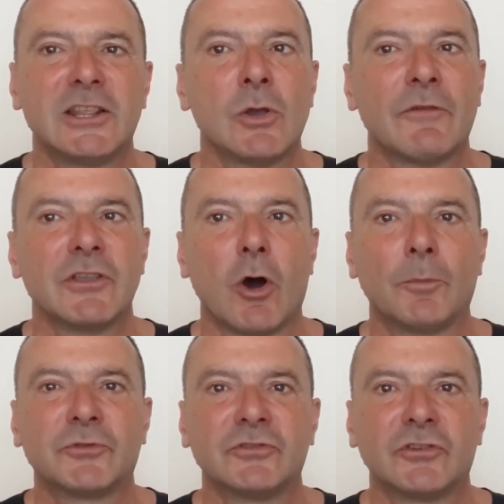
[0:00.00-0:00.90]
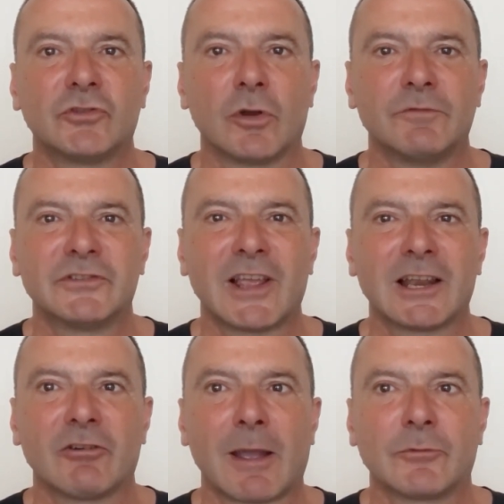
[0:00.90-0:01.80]
you have the option to join the
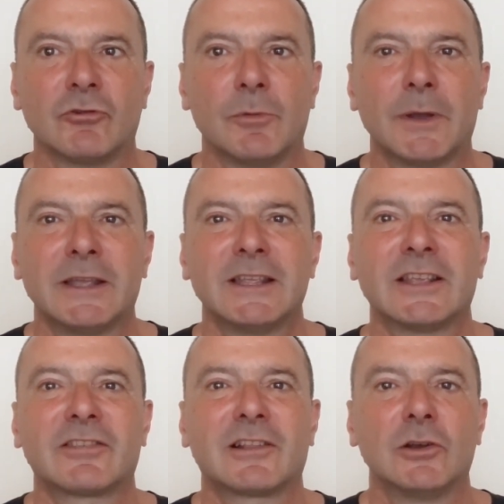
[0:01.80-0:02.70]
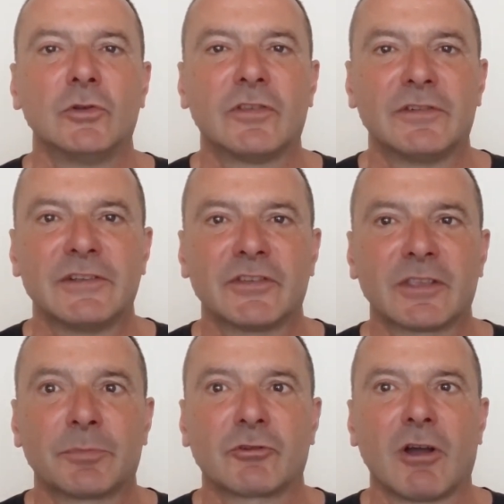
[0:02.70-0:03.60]
Telegram group exclusively for
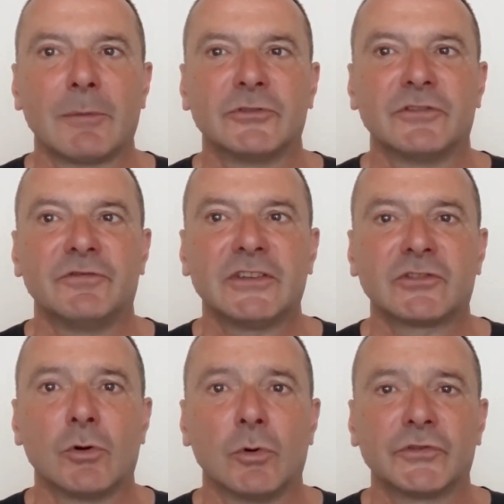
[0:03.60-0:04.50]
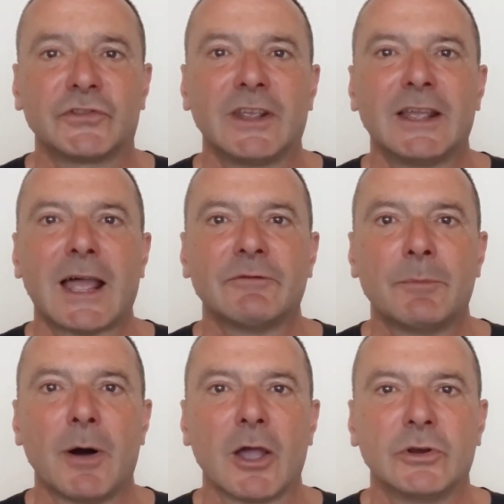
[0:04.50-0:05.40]
subscribers of this course and the
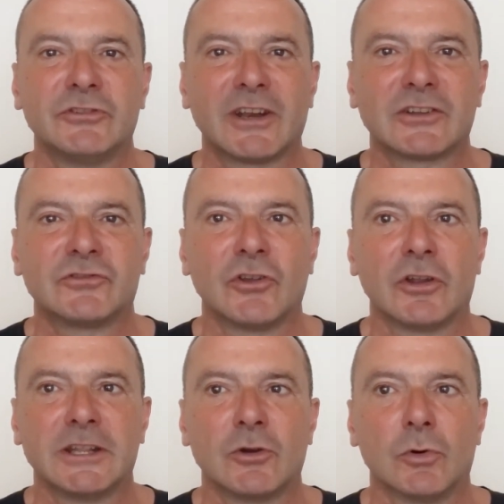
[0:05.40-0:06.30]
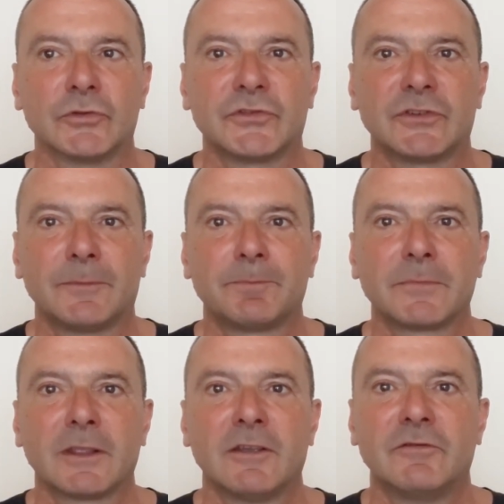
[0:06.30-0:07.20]
Bioenergetics Journey course.
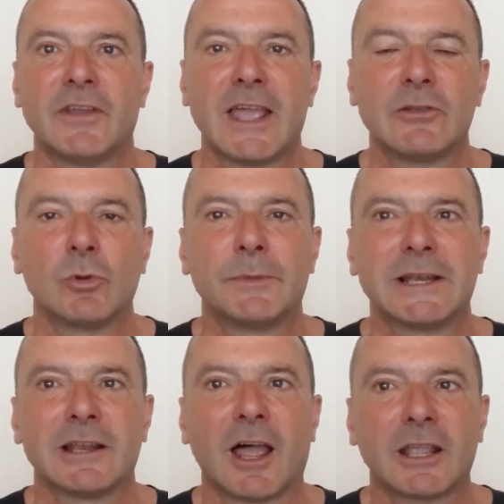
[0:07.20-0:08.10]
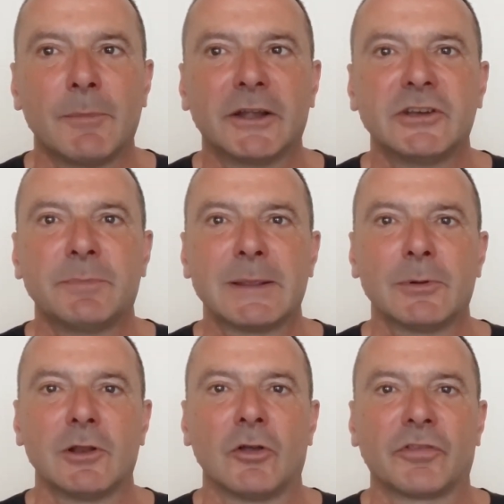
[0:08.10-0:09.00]
There you will meet like-minded
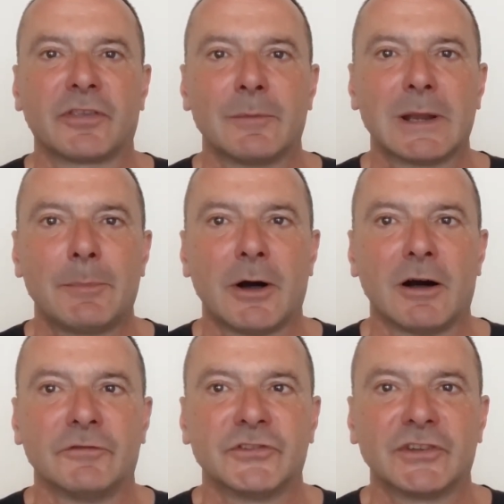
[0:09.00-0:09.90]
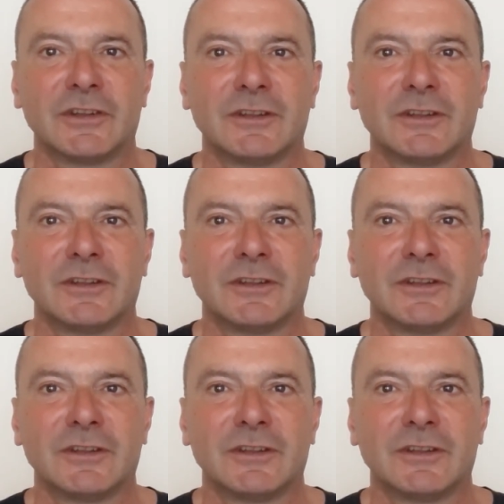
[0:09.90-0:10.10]
people on similar paths.